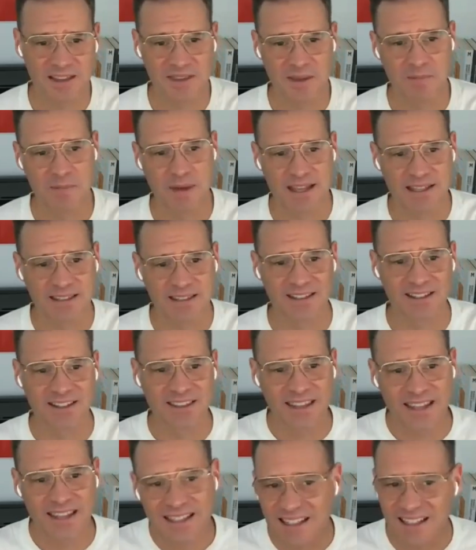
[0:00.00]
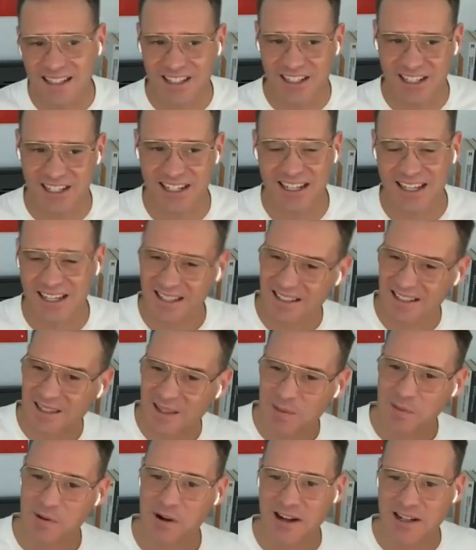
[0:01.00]
got the best on this because she is
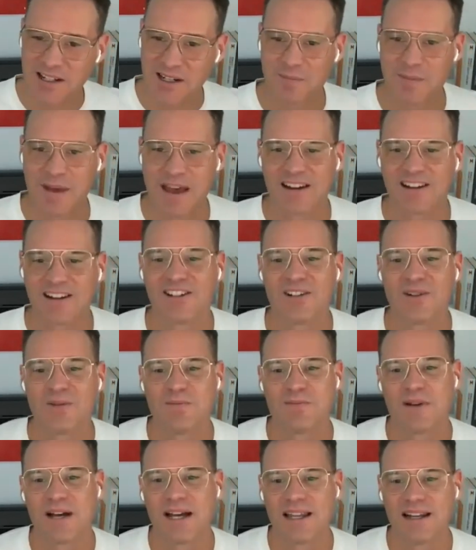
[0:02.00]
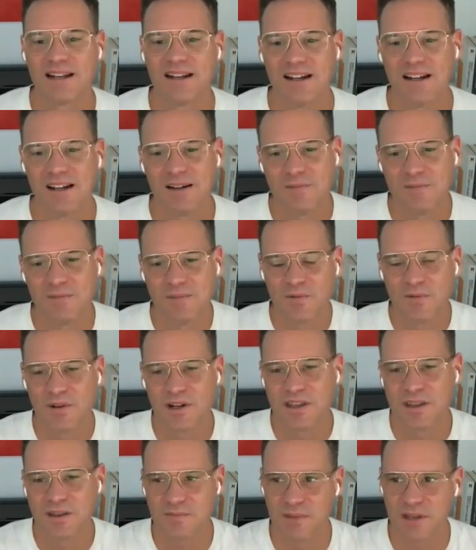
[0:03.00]
the project manager. But um,
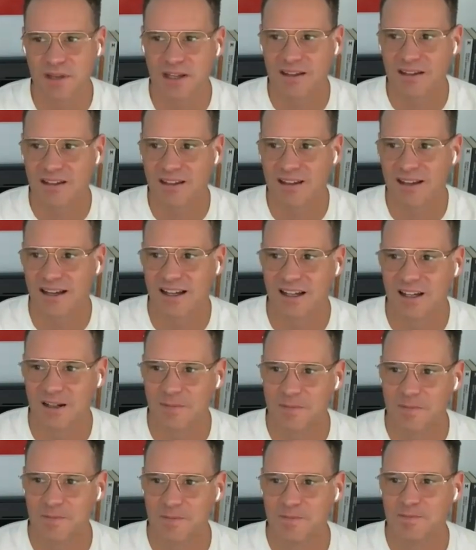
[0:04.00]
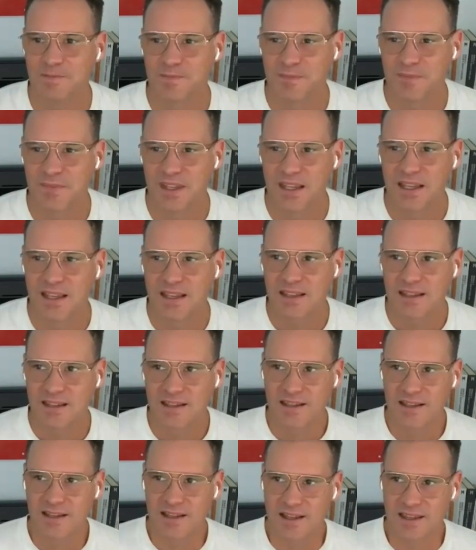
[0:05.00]
one of the big um,
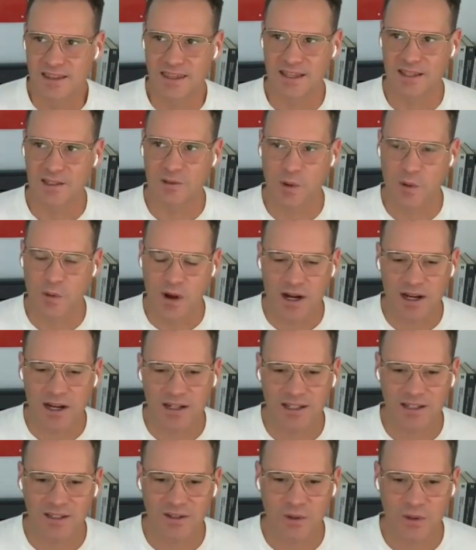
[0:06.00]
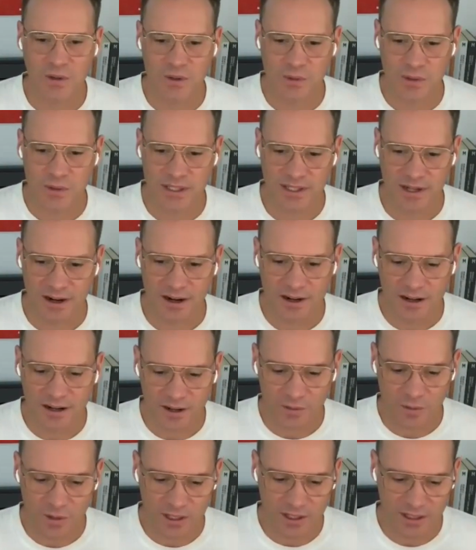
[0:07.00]
things we wanted to do when we
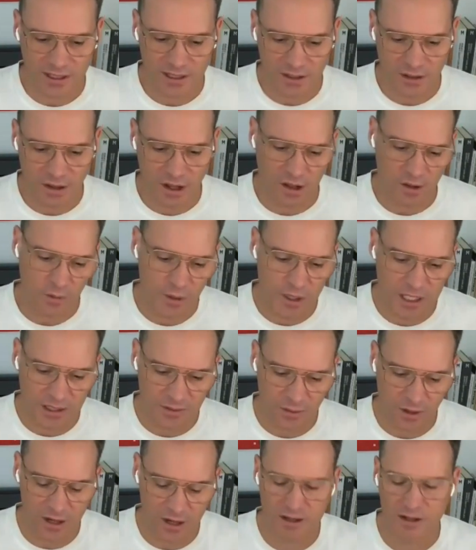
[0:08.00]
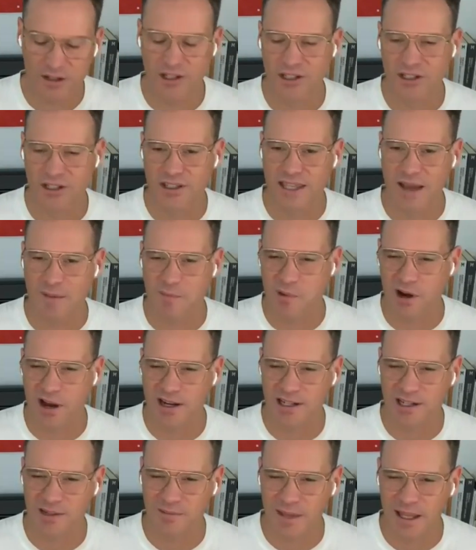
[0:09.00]
started was uh, we just understood that
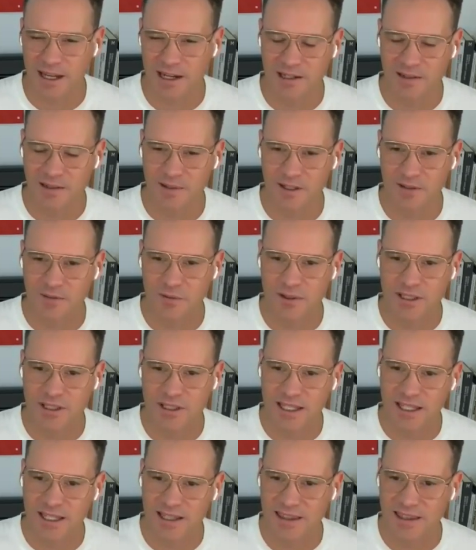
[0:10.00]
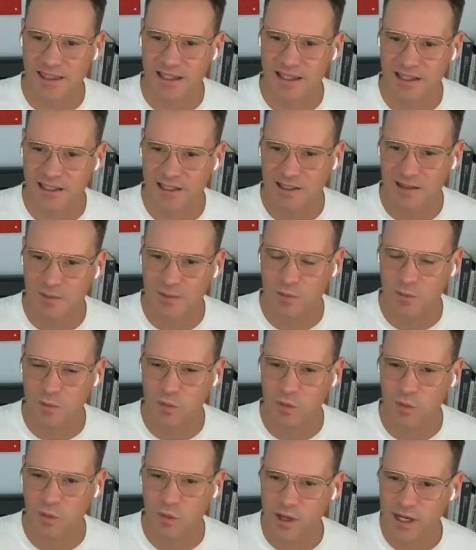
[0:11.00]
project management was like this
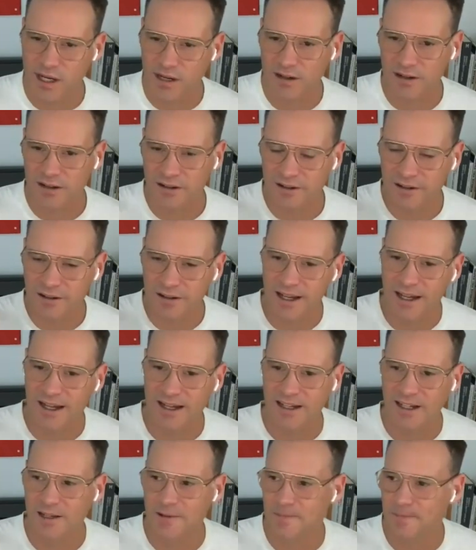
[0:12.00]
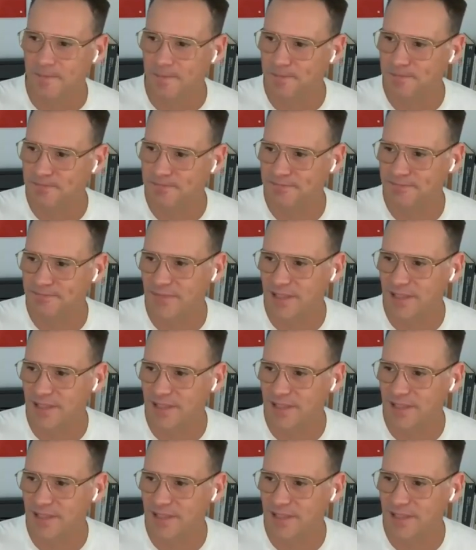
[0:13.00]
weird um,